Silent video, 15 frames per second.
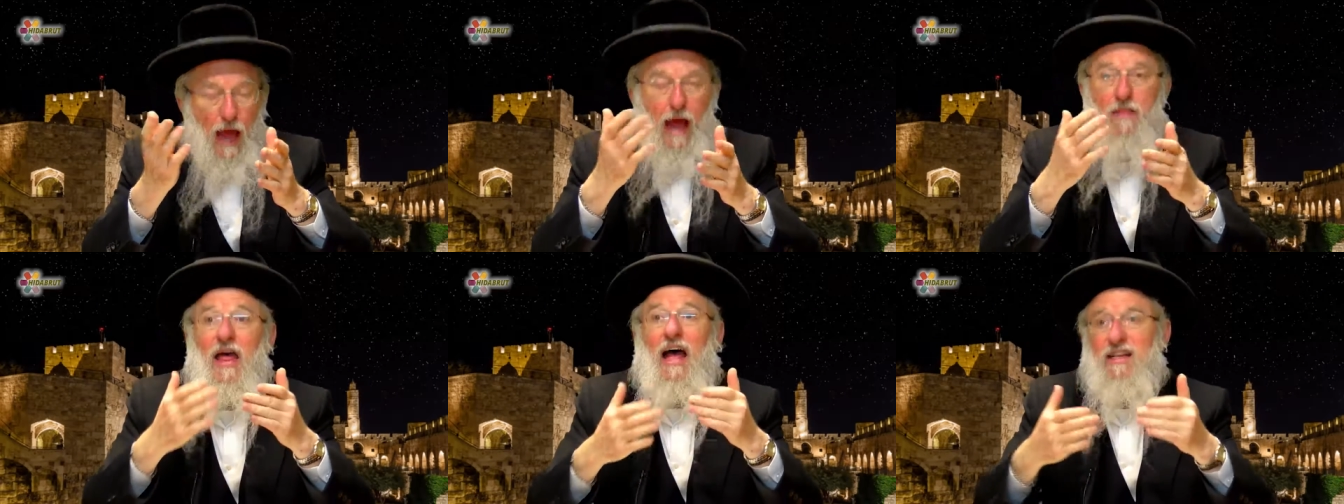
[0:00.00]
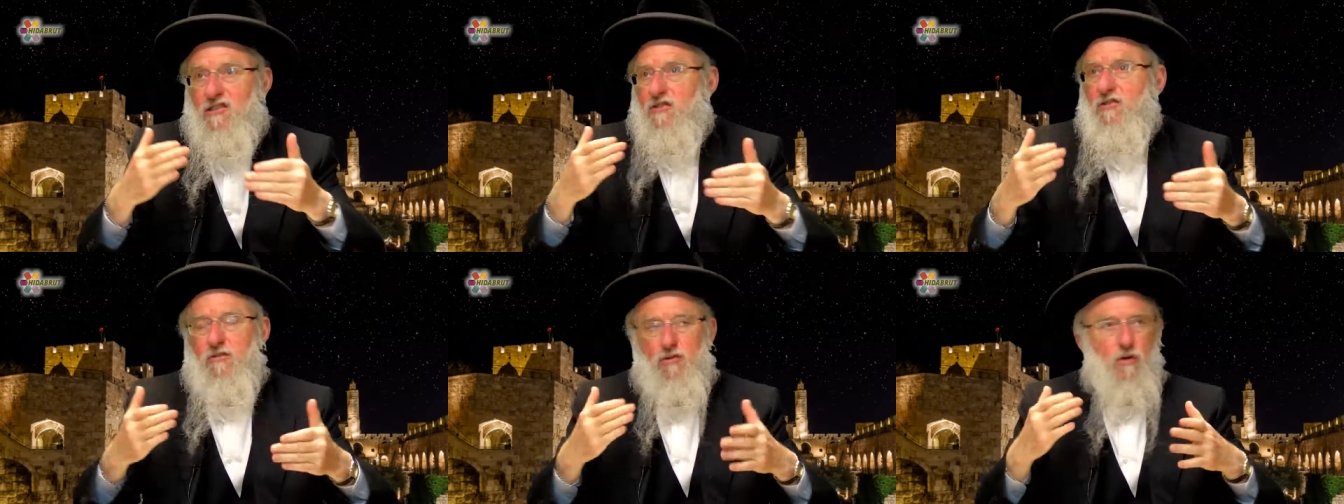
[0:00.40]
And
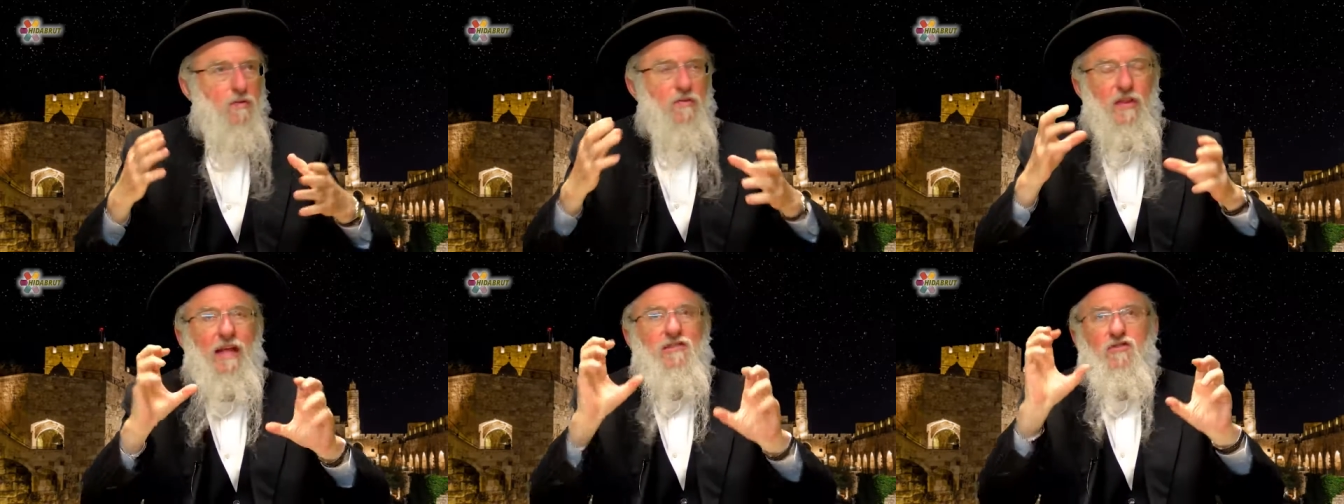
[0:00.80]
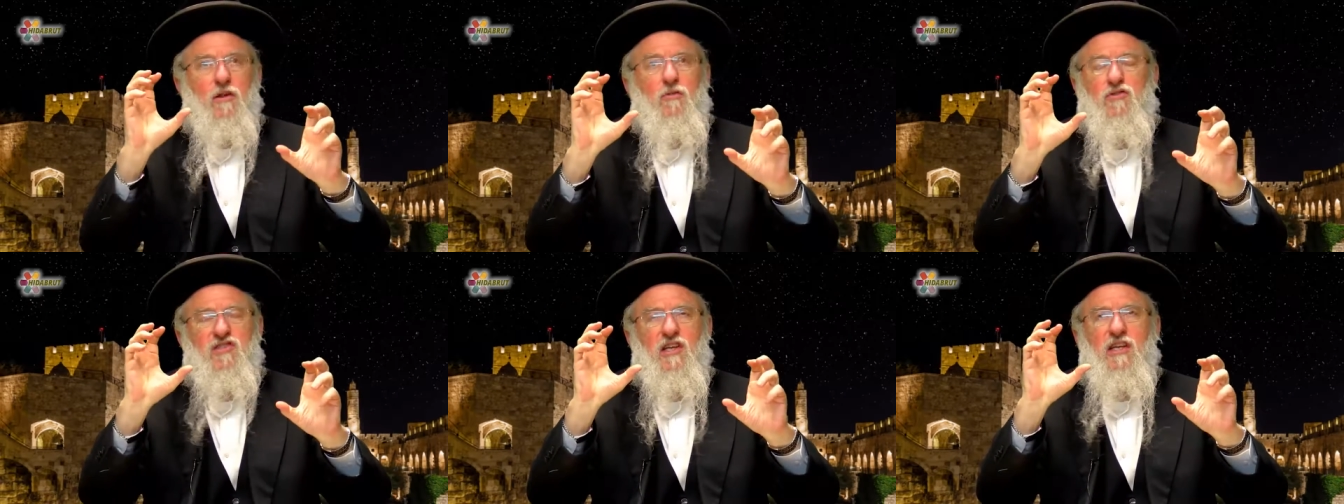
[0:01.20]
that's
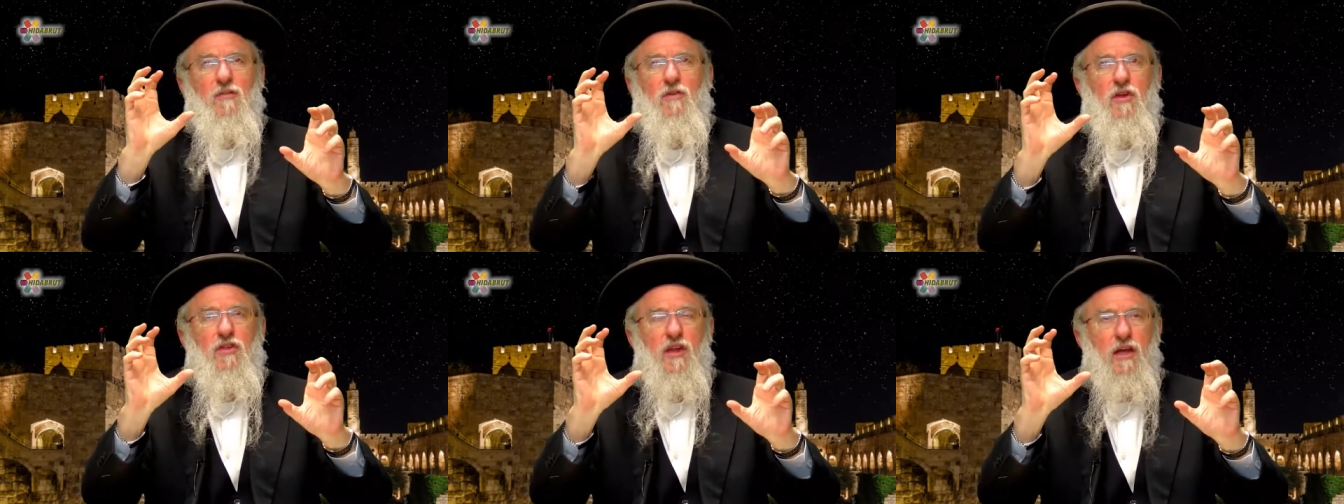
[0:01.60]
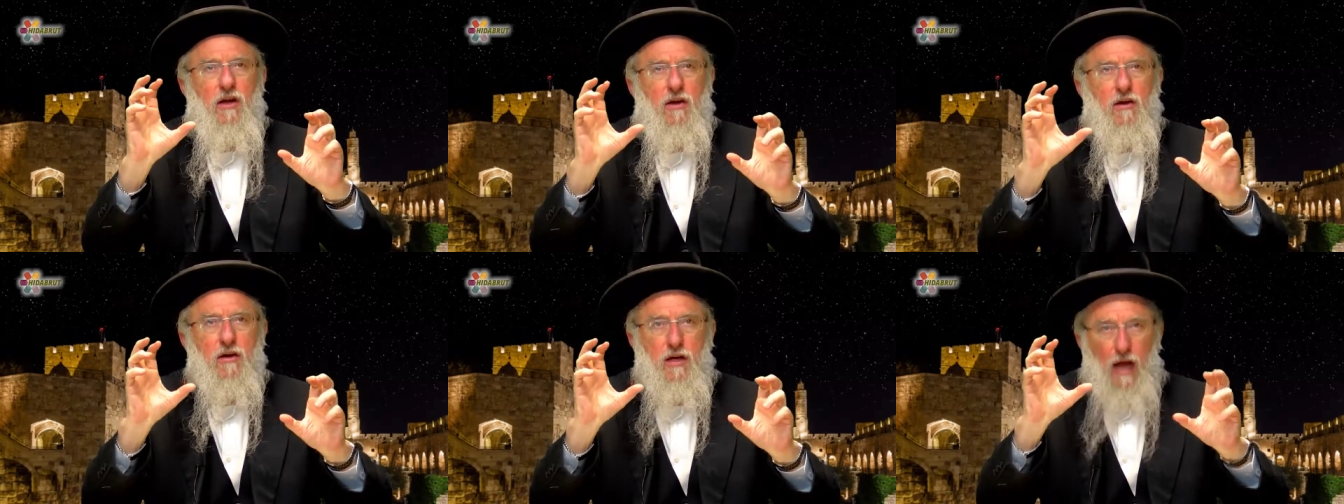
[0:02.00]
the significant thing
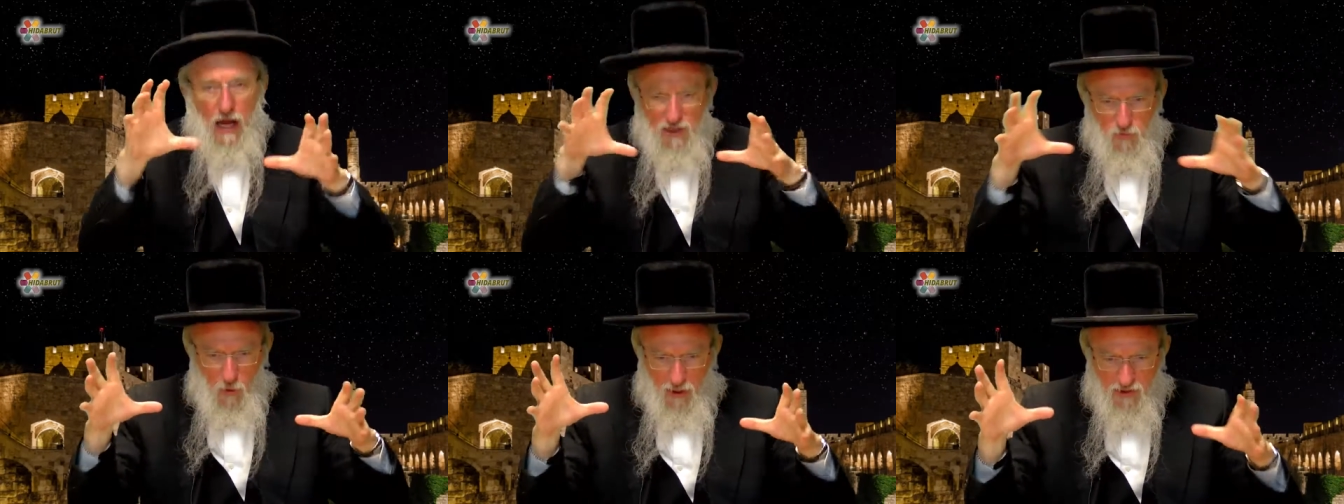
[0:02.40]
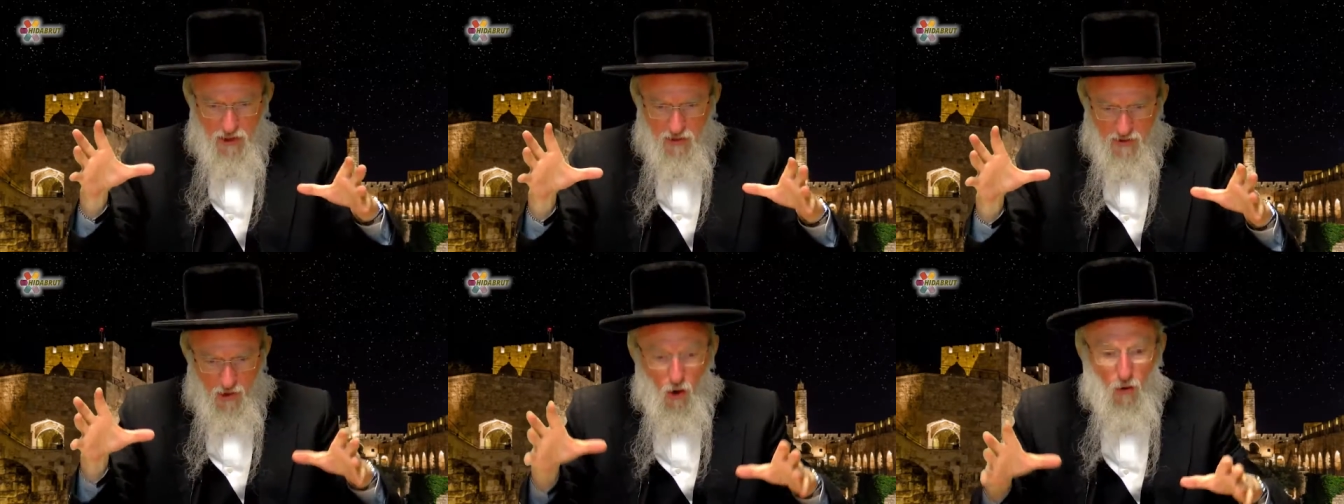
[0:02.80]
here. God's watching. He says,